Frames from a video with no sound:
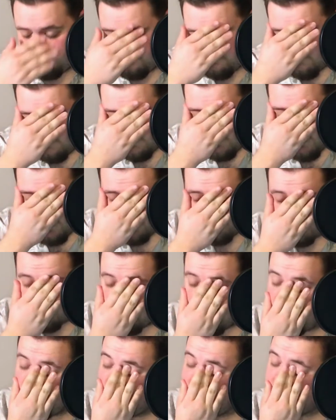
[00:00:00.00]
Guys, I
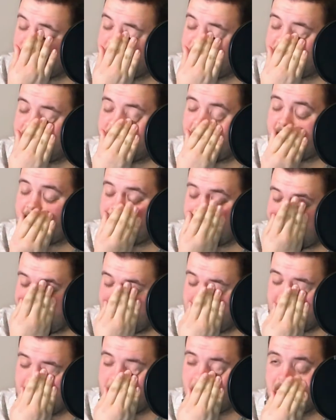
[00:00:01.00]
look at
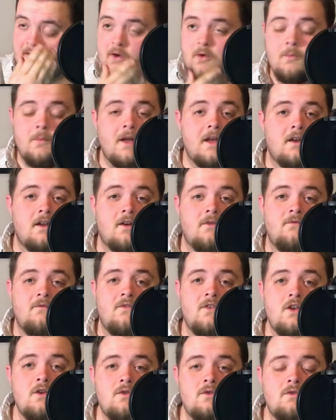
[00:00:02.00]
them a little bit
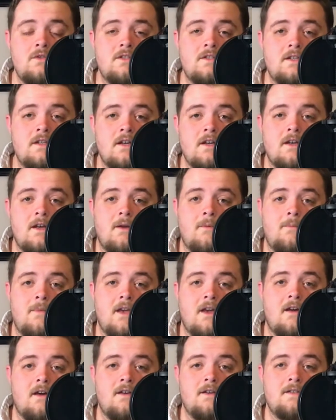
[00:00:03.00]
confused,
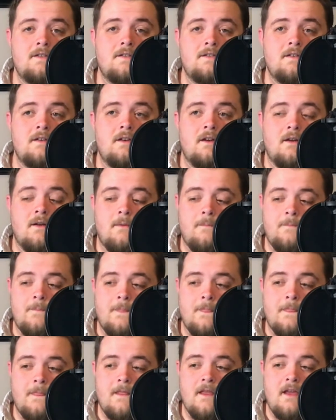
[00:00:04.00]
because
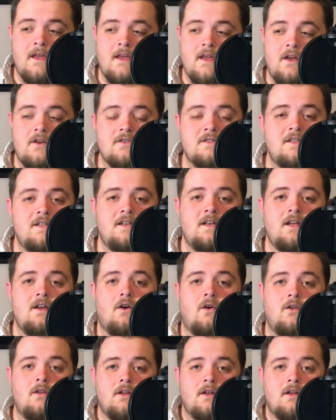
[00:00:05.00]
here's the deal.